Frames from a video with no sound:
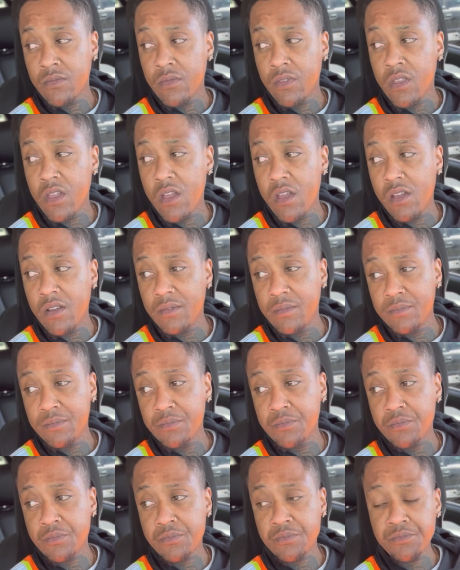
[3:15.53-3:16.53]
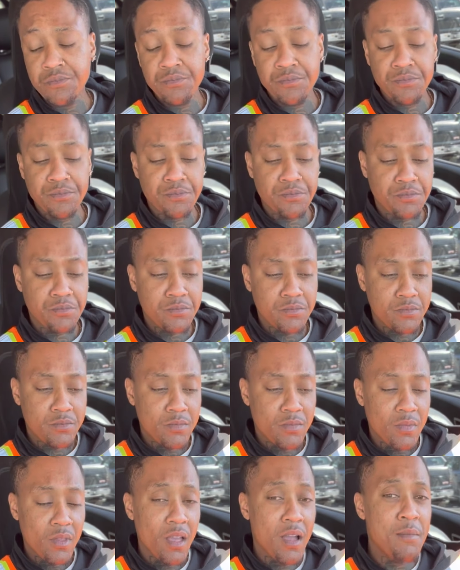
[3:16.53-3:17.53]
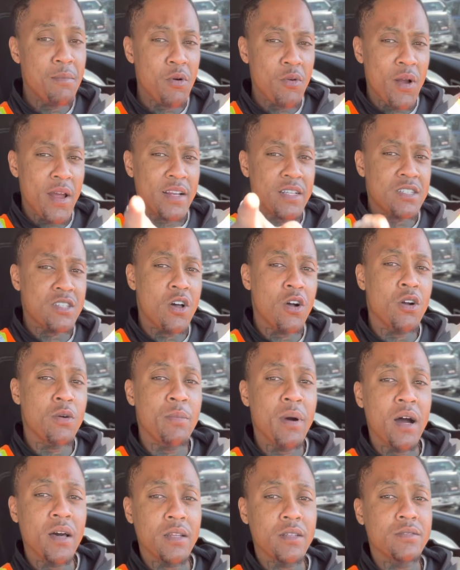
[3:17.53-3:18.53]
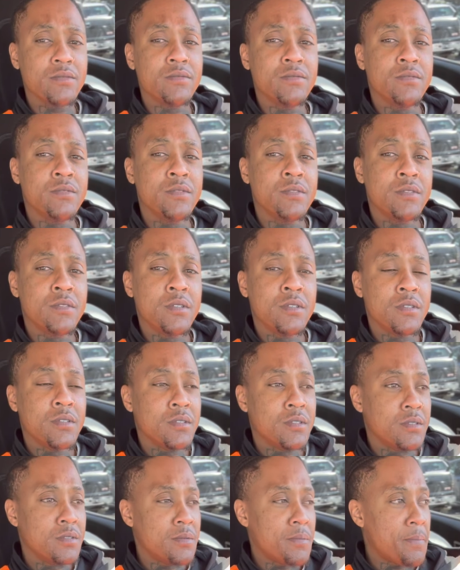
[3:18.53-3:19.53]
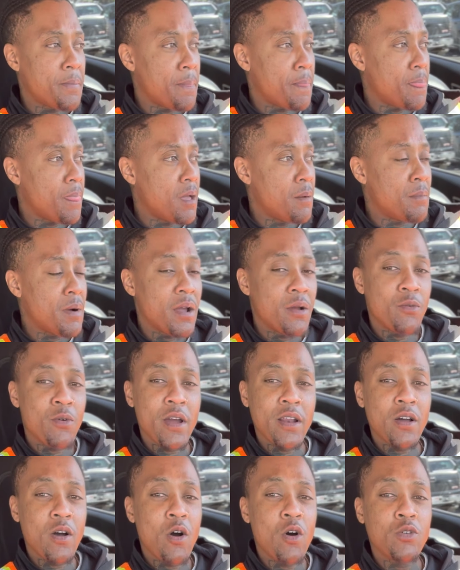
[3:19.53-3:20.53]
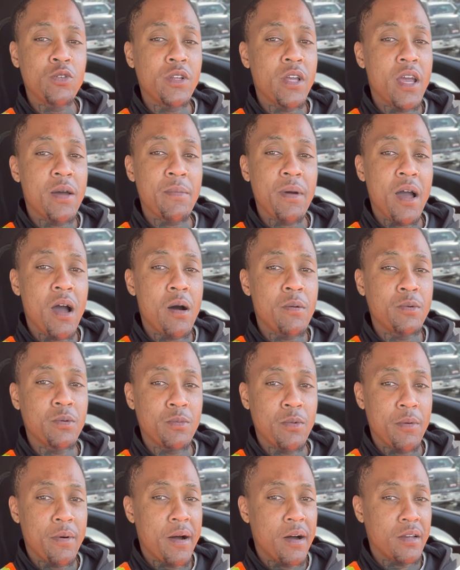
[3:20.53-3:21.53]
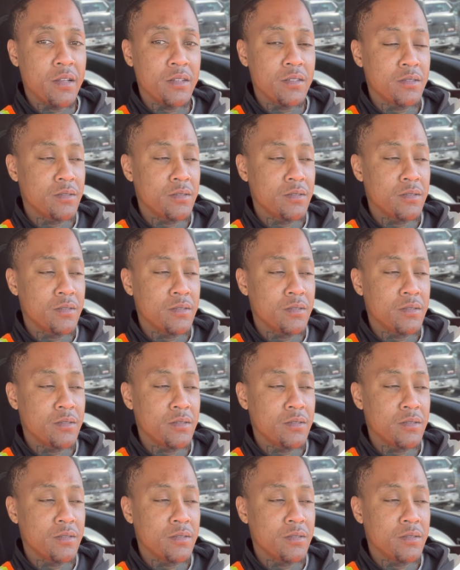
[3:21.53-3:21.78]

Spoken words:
Yeah, I'm gonna write a song about it. I might write a whole damn album about